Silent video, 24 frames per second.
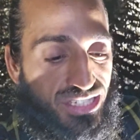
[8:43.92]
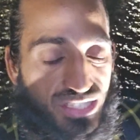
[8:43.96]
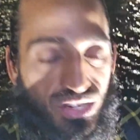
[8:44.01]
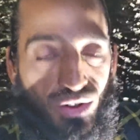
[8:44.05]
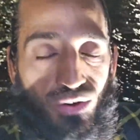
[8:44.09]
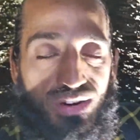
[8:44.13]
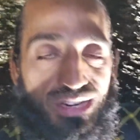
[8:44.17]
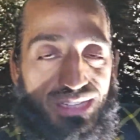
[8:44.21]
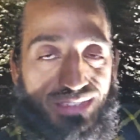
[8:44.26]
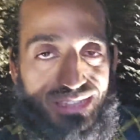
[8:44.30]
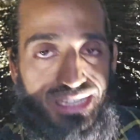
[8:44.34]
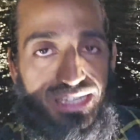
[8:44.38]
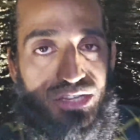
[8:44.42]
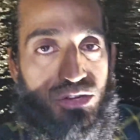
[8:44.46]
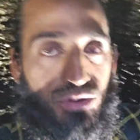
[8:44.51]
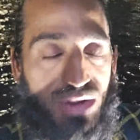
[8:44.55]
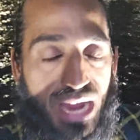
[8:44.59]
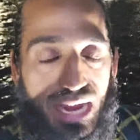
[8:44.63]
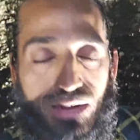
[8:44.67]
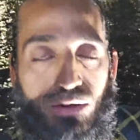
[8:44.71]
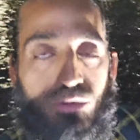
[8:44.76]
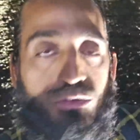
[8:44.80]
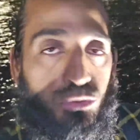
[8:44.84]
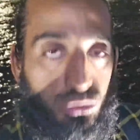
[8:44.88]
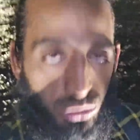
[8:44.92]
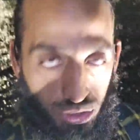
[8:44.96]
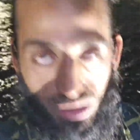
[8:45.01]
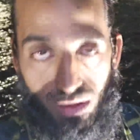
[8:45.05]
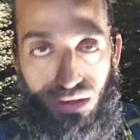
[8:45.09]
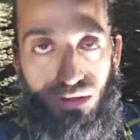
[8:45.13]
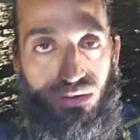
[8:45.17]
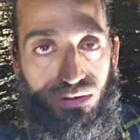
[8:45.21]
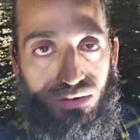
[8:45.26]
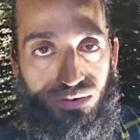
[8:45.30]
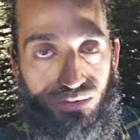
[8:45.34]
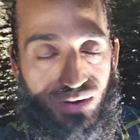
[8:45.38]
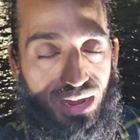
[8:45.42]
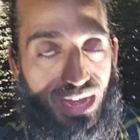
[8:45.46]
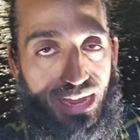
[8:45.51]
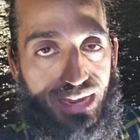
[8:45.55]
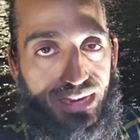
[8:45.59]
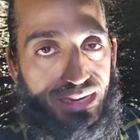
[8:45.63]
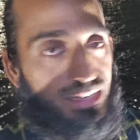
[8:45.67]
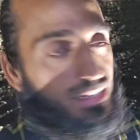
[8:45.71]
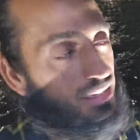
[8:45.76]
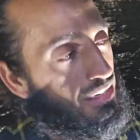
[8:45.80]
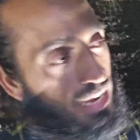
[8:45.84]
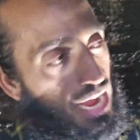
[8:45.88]
is the only thing you can control,
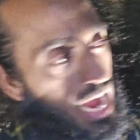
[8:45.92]
right?